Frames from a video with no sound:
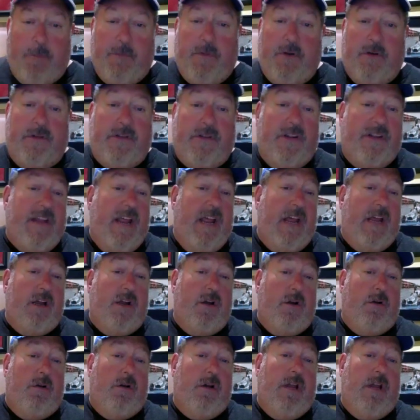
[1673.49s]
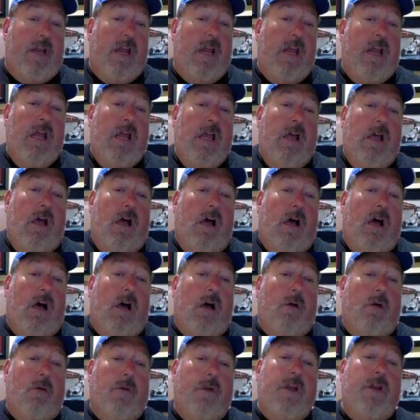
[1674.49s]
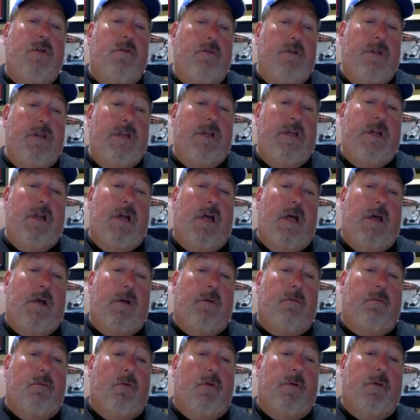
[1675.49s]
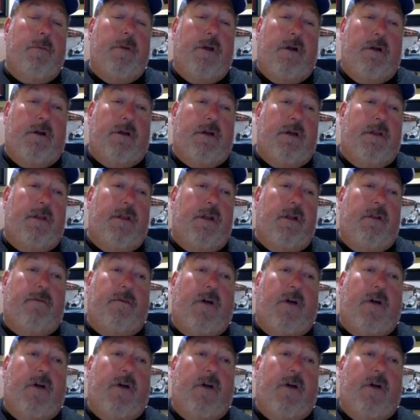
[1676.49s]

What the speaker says: There's a Dan Gurney reunion at Road America, then